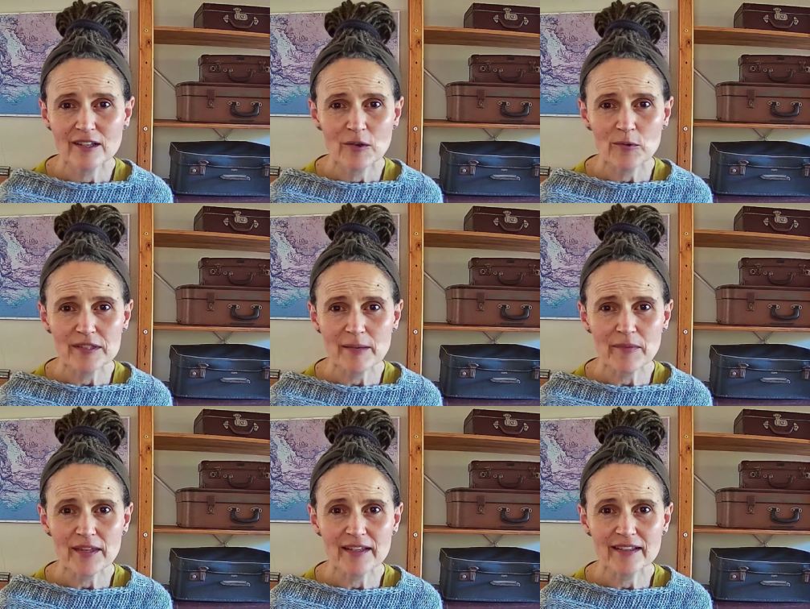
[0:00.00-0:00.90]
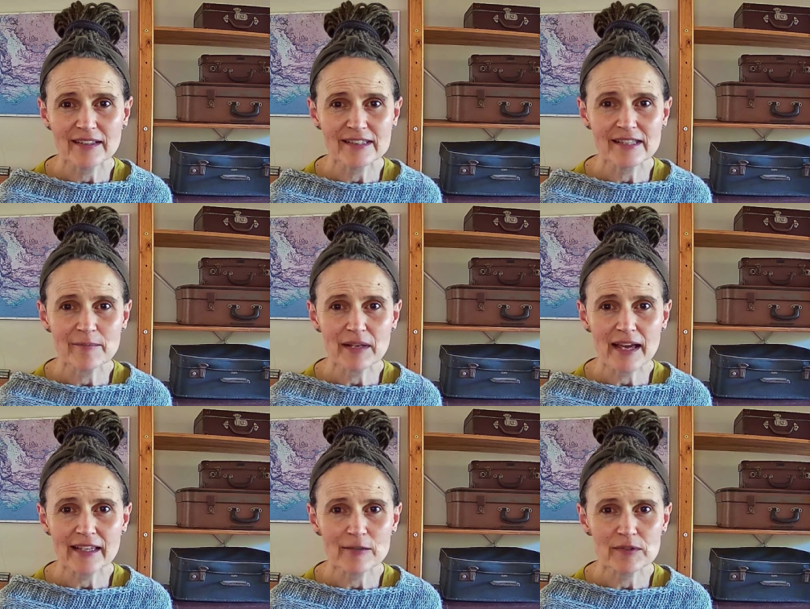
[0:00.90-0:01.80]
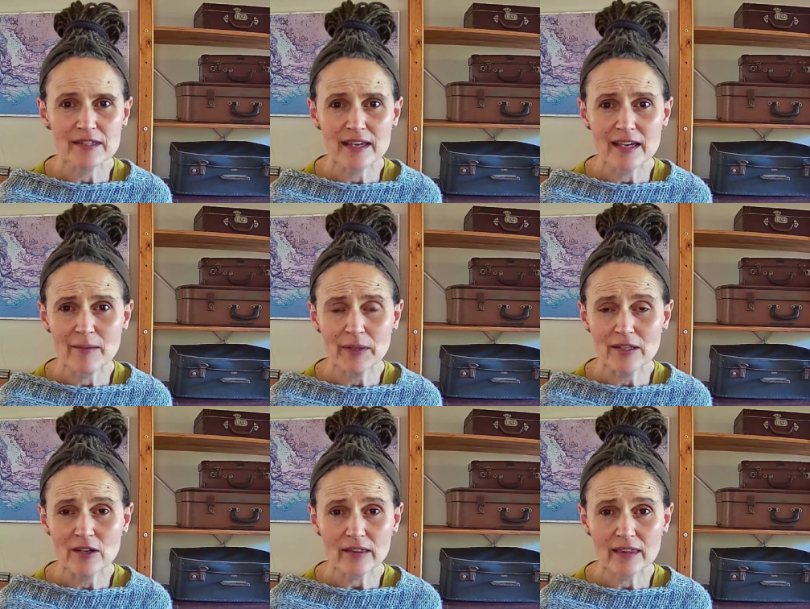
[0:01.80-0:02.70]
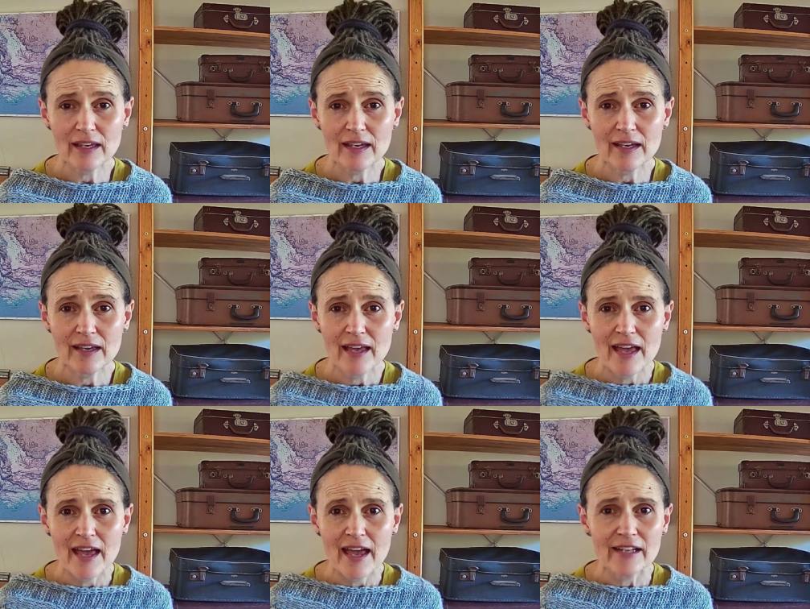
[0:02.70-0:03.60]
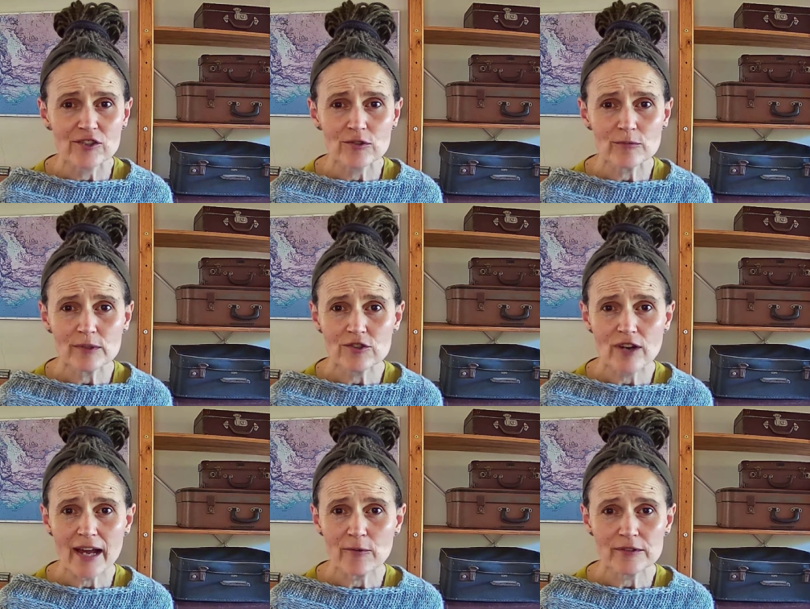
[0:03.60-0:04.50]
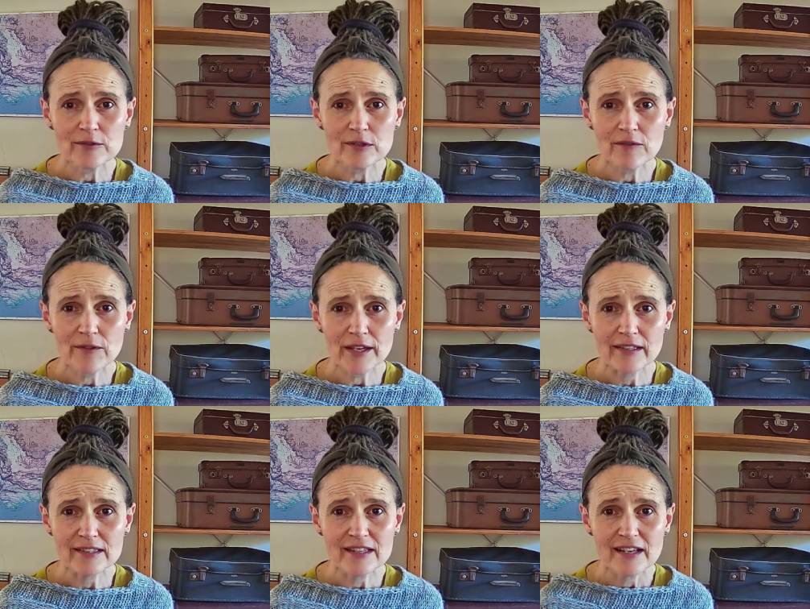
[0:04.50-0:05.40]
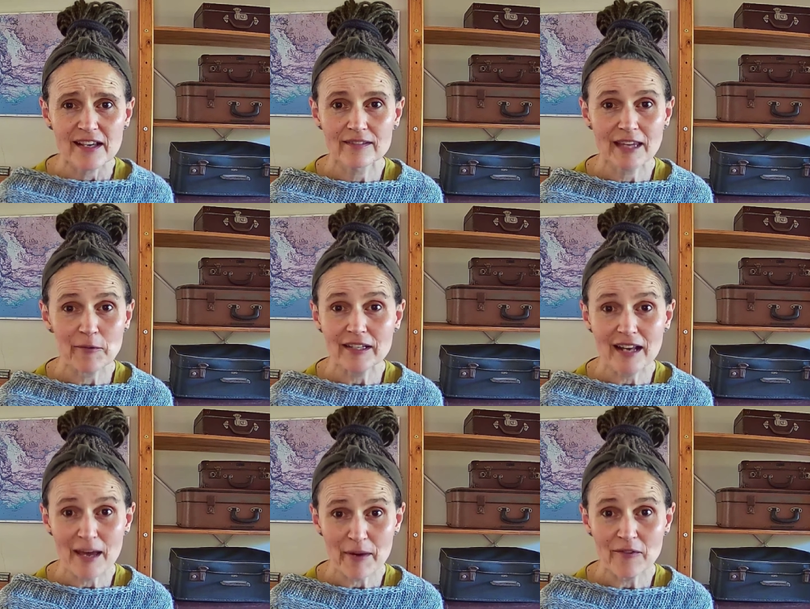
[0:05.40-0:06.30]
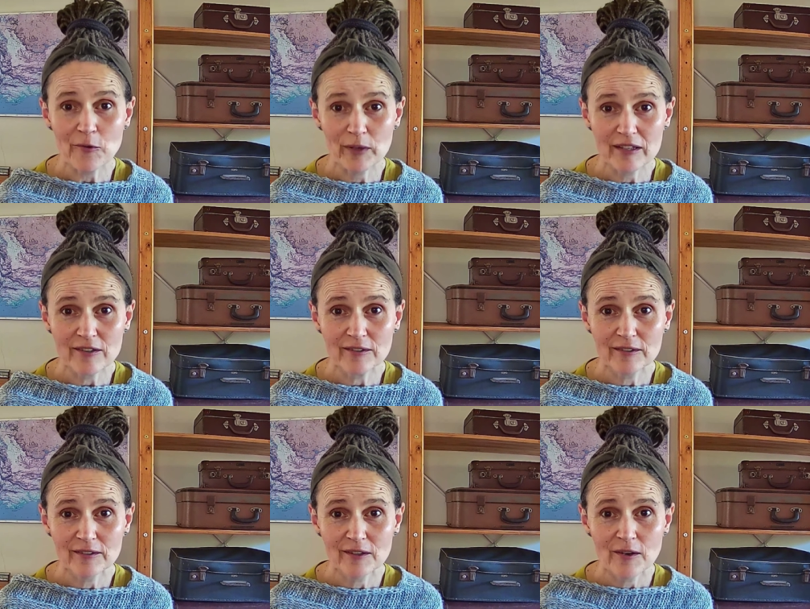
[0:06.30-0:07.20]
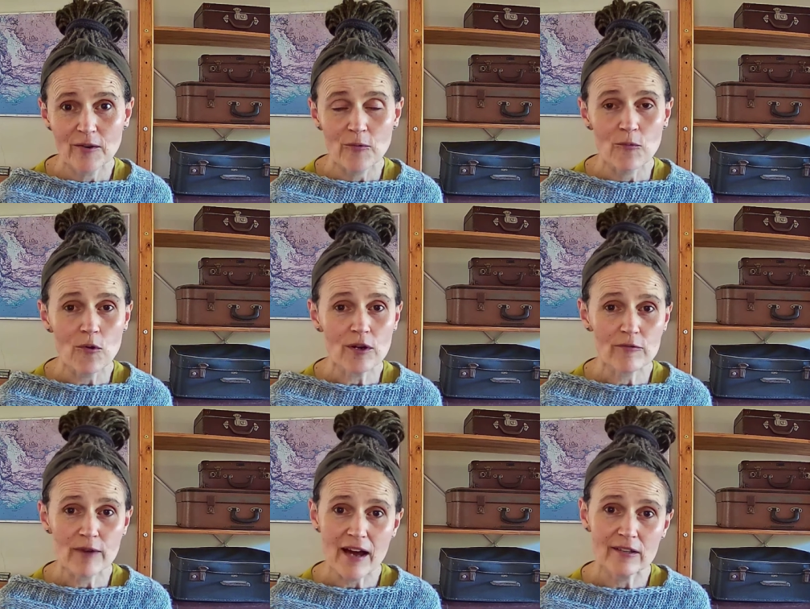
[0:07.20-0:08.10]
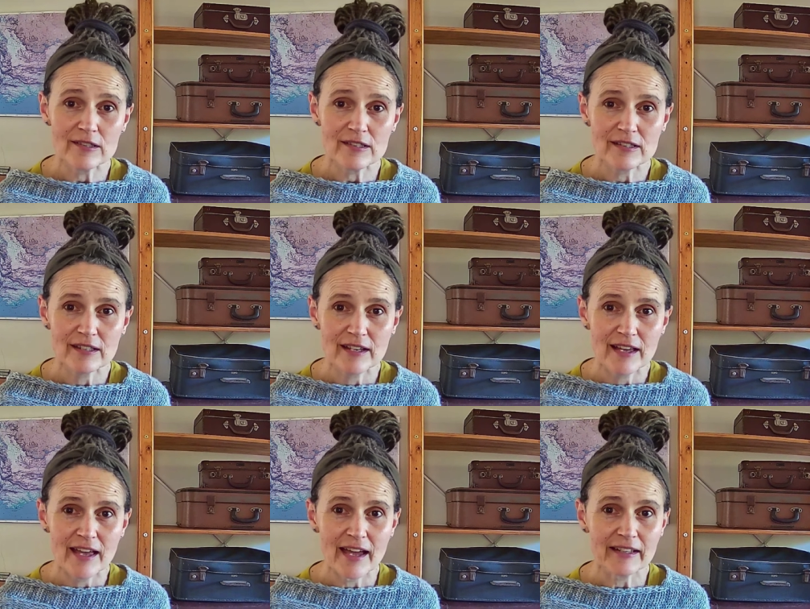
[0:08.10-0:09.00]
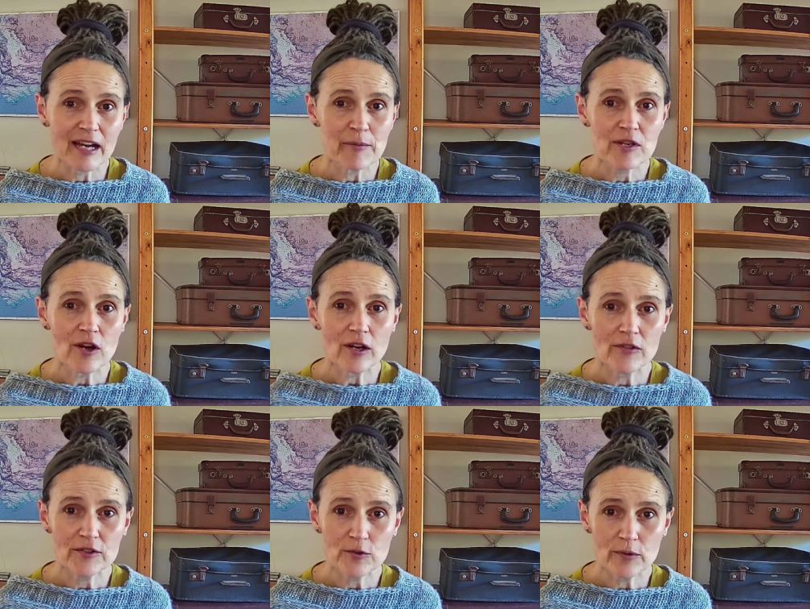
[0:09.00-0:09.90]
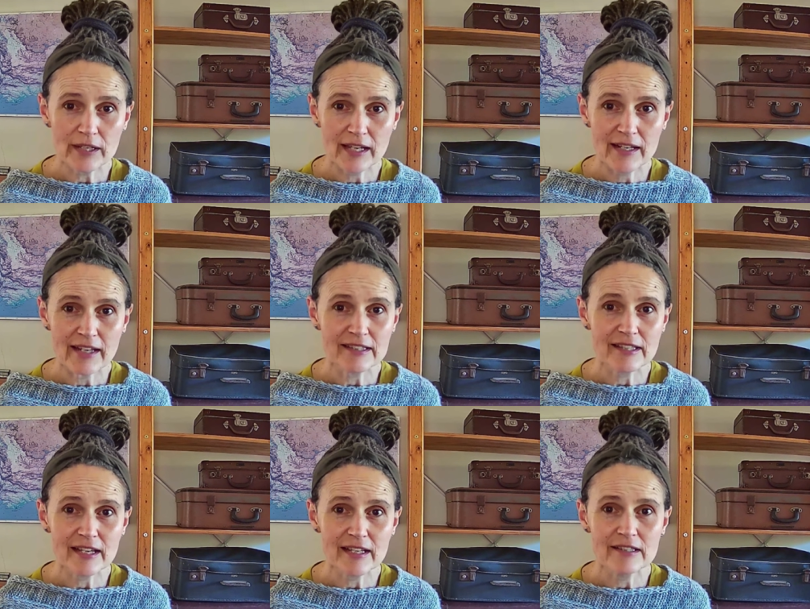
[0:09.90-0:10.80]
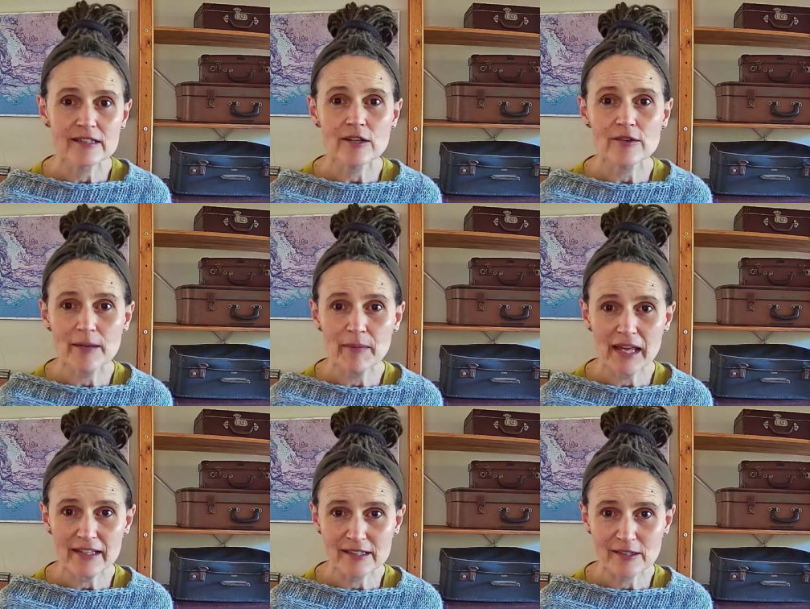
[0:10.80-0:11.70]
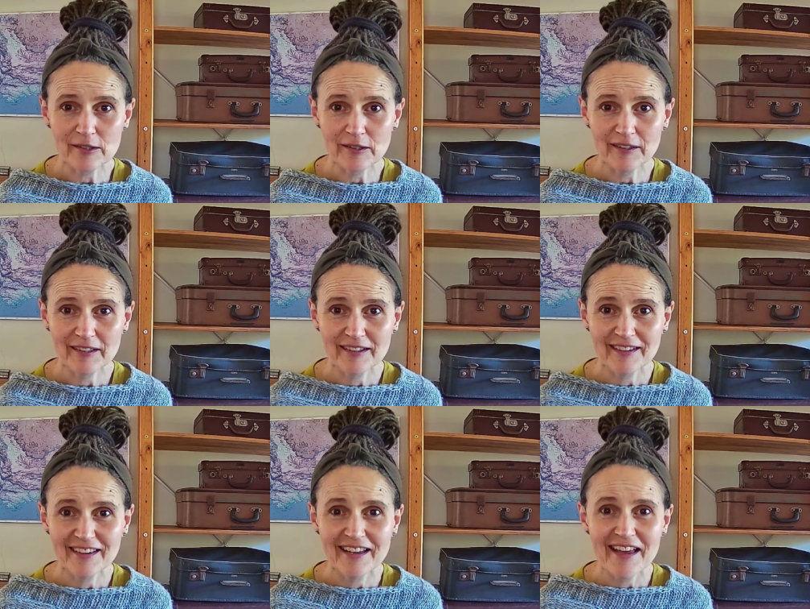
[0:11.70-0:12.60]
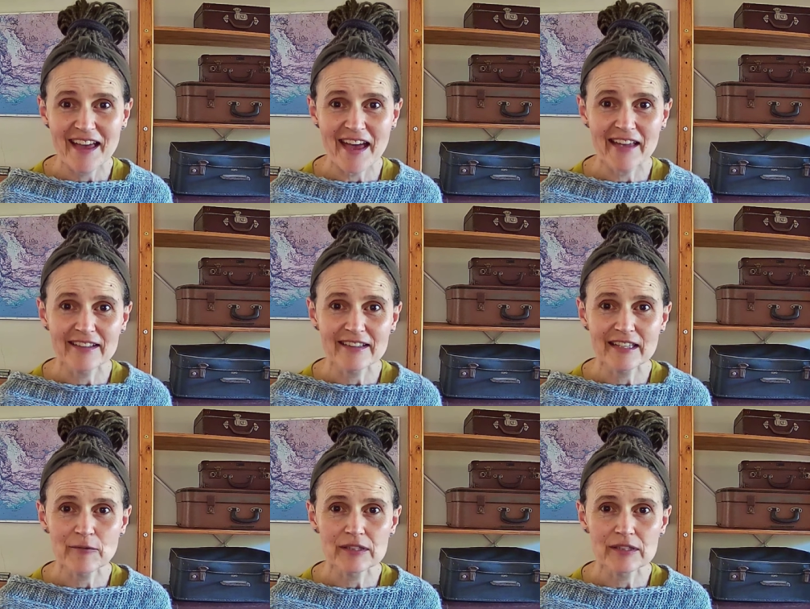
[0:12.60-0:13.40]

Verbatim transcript: or something. It seemed like he was there, but not there. And children would try all sorts of things. They would climb out the window, walk around, and come and knock on the door again and say, "Sorry, I'm late, sir." And he would